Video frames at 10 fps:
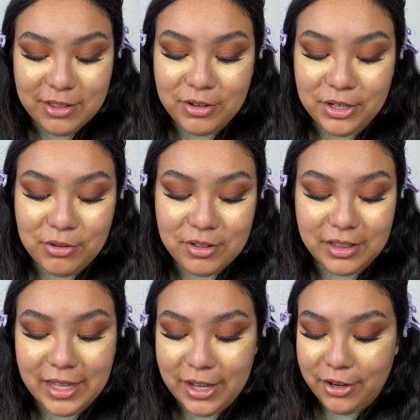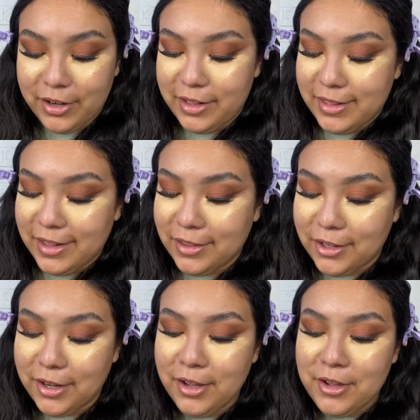You can use a lighter
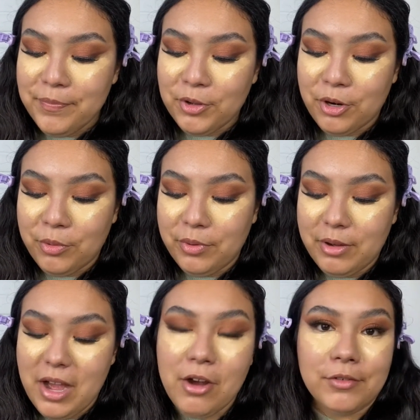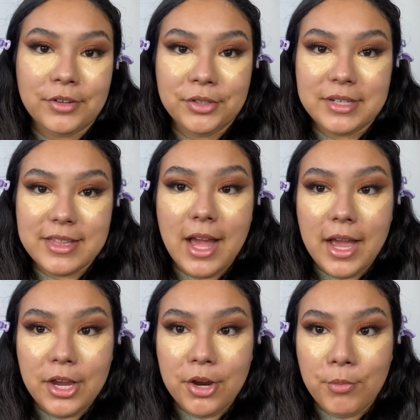concealer or however you
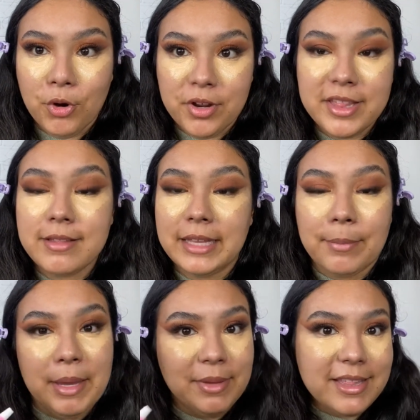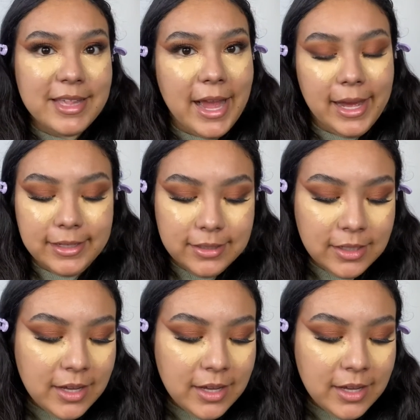desire, more like maybe sand.